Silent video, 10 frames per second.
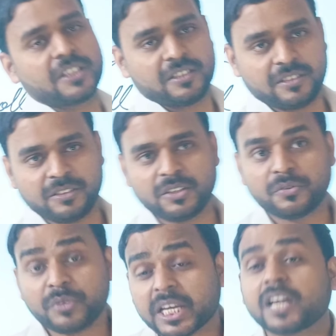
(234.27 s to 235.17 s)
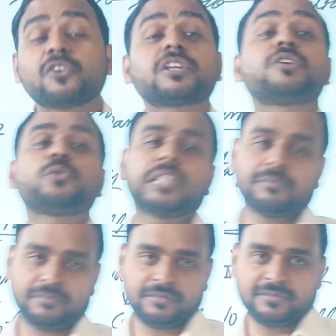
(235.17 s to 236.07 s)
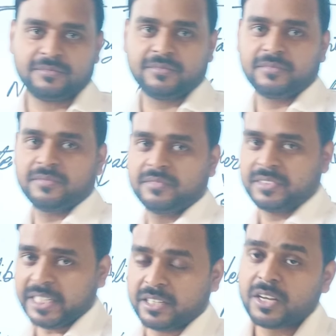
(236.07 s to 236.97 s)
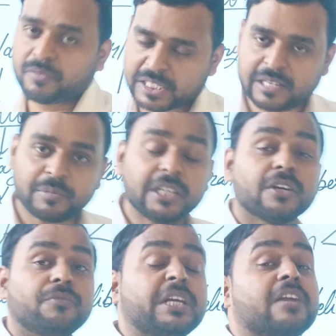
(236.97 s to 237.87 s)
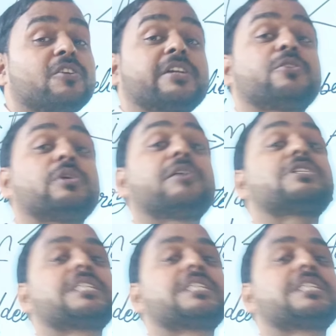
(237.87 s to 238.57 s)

action, we cannot control them, right? For example, we cannot control